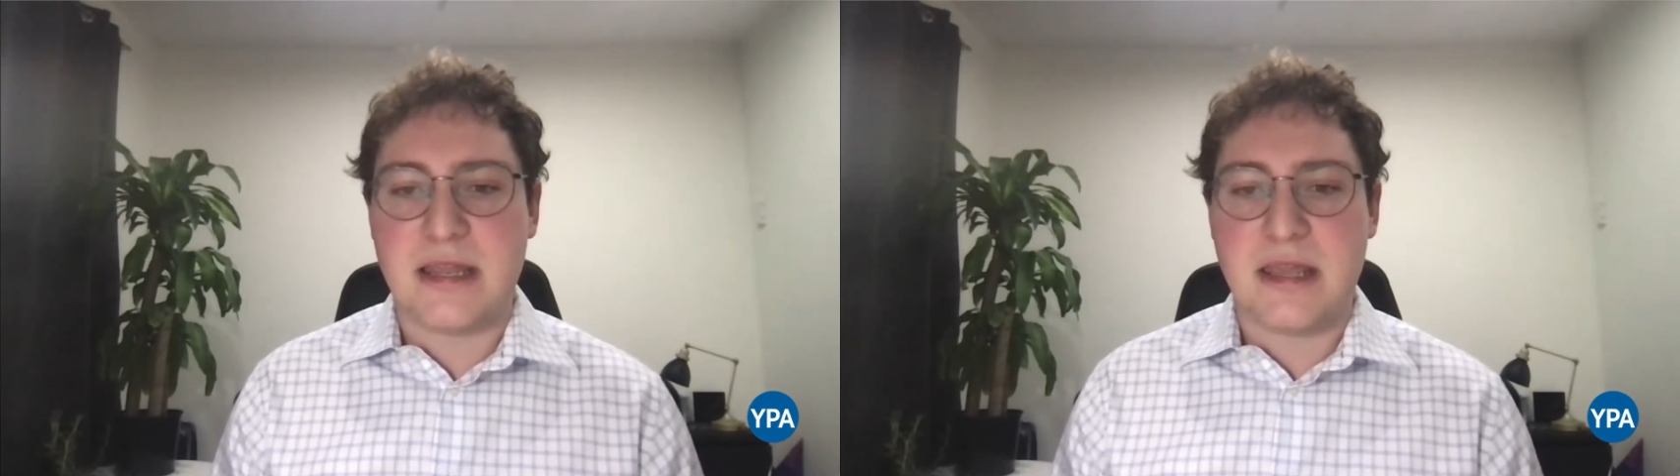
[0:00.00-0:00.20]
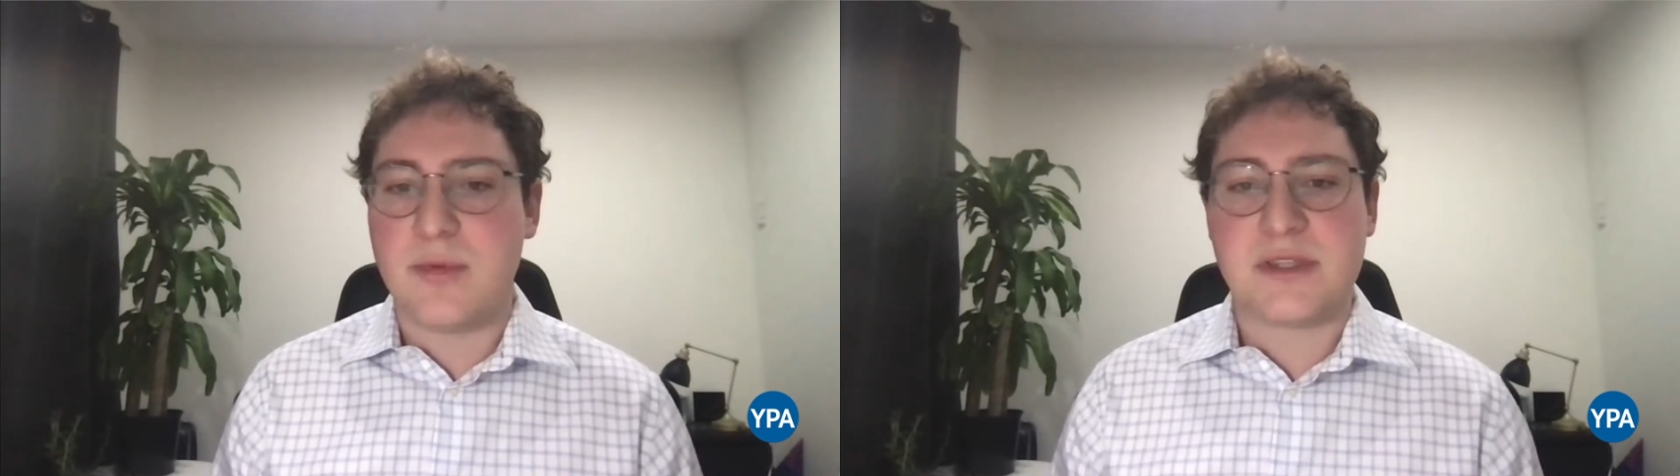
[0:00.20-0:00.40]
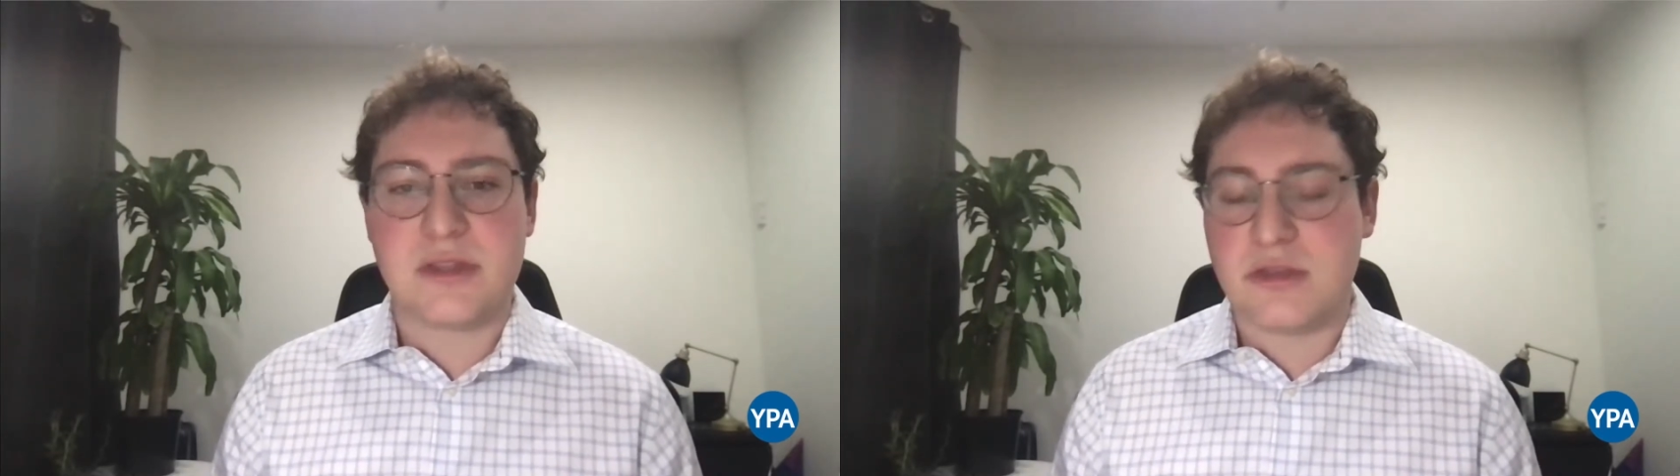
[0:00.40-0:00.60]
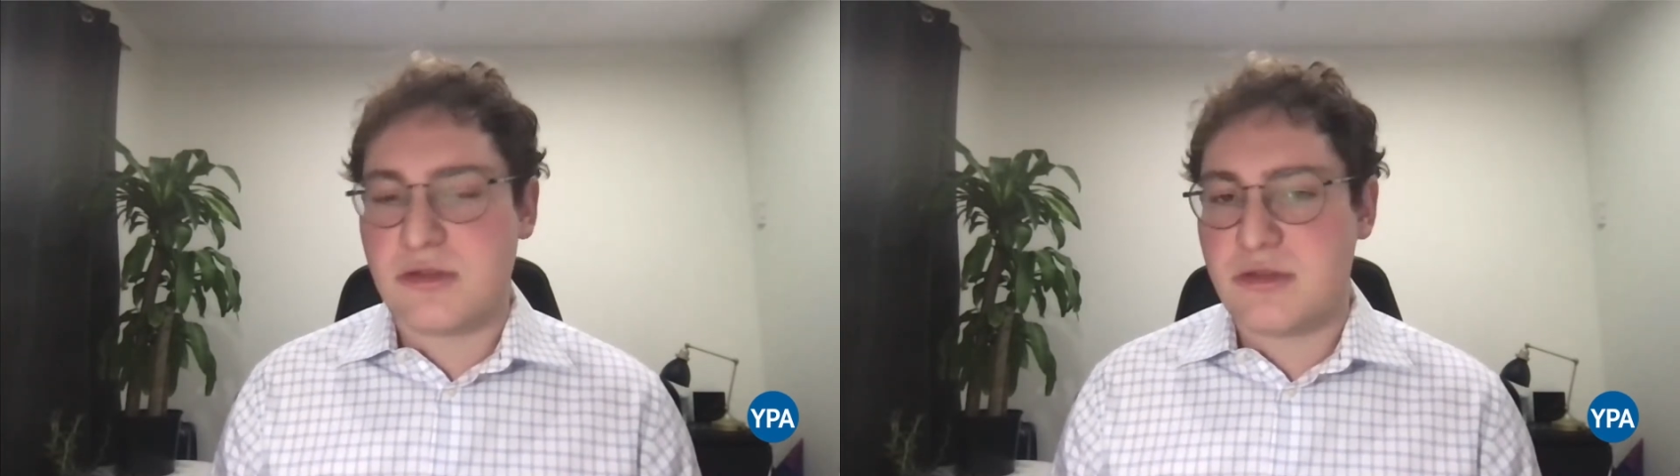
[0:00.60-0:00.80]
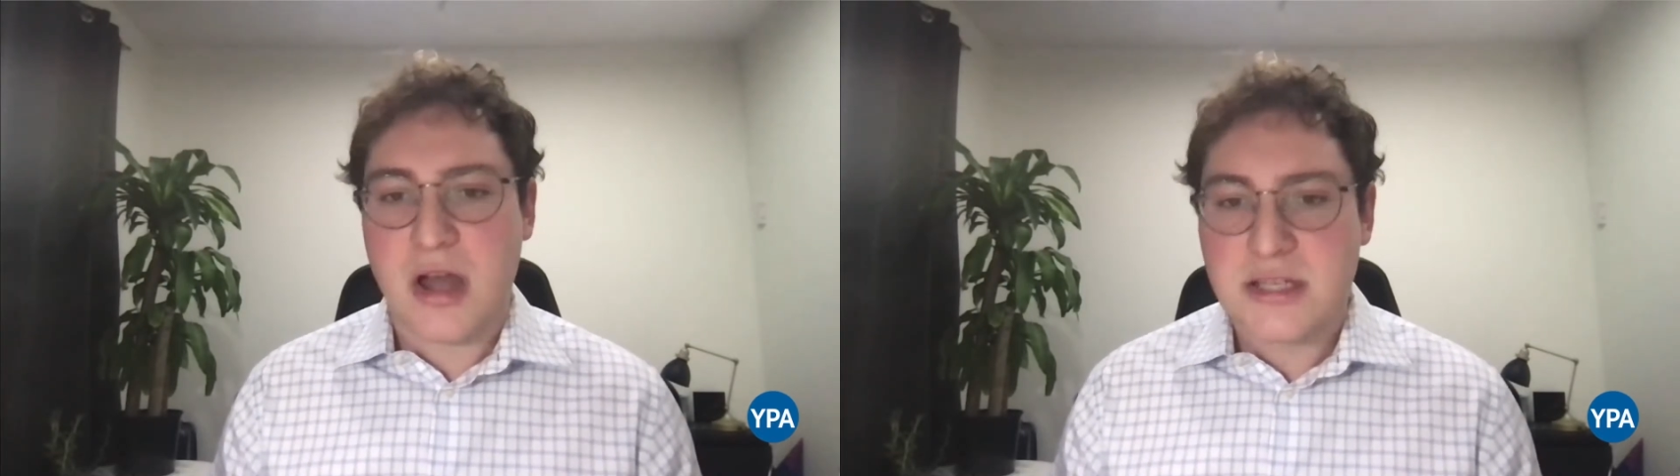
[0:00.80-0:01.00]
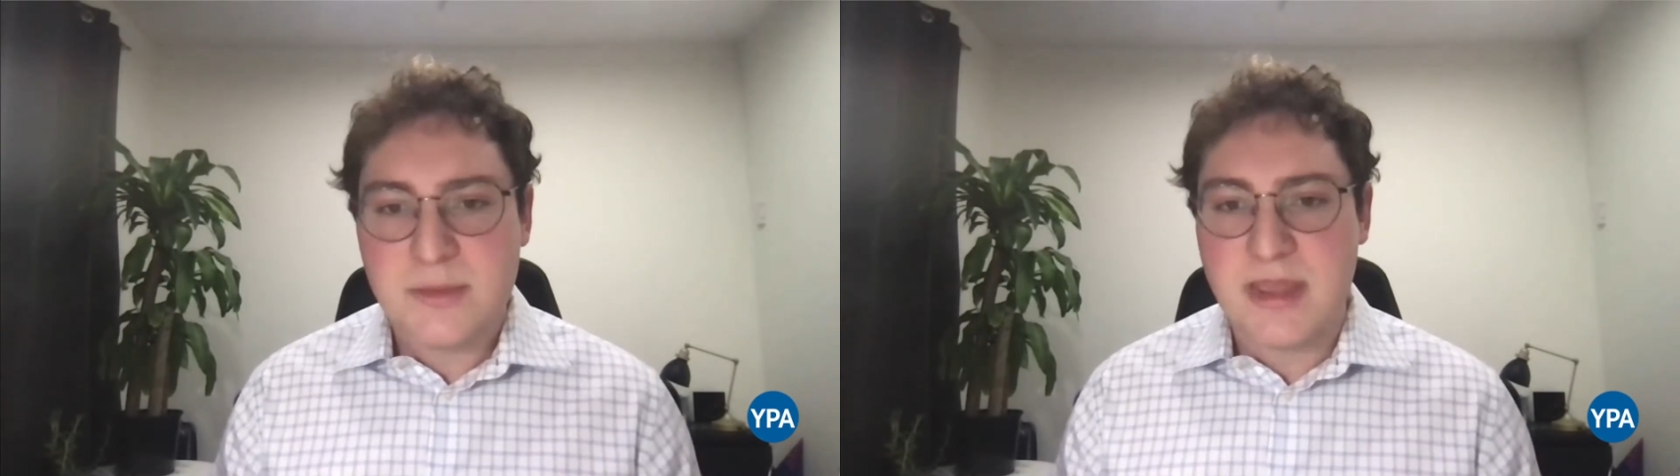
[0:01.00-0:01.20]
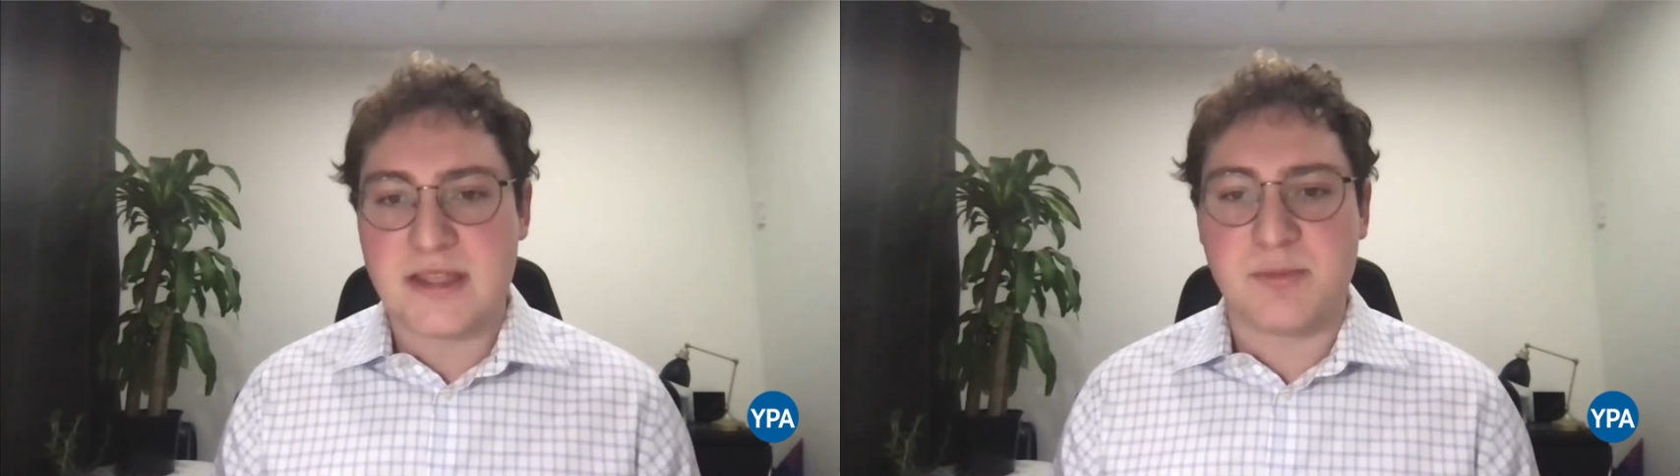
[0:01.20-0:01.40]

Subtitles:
he was thought to be this